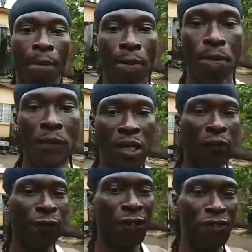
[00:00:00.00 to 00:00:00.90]
Big up
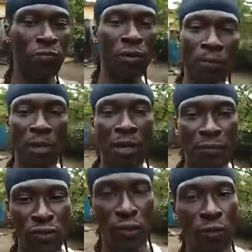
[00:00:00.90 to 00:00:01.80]
Facebook, big up to
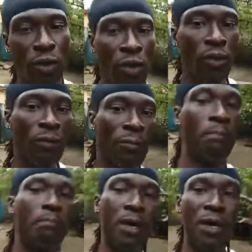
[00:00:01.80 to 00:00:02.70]
the world,
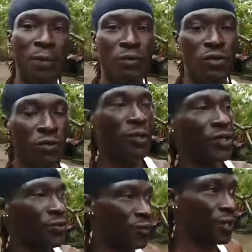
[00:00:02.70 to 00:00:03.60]
big up to me
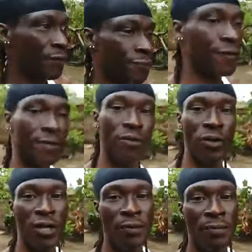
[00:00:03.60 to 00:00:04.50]
UK
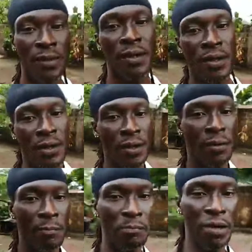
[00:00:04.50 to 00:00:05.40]
Fambulem,
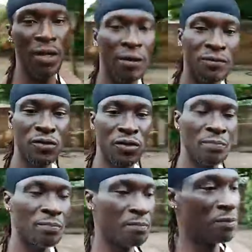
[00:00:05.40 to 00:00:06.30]
big up to the,
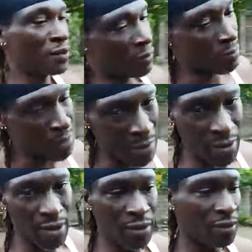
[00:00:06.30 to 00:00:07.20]
you know, me
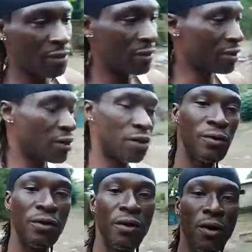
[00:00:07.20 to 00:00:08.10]
Babel, you know,
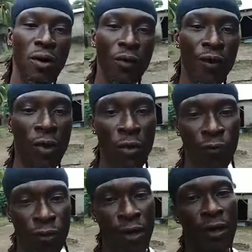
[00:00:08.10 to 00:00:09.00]
all
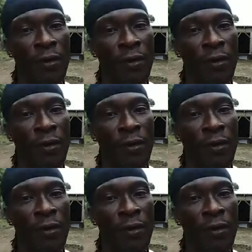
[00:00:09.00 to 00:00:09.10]
over.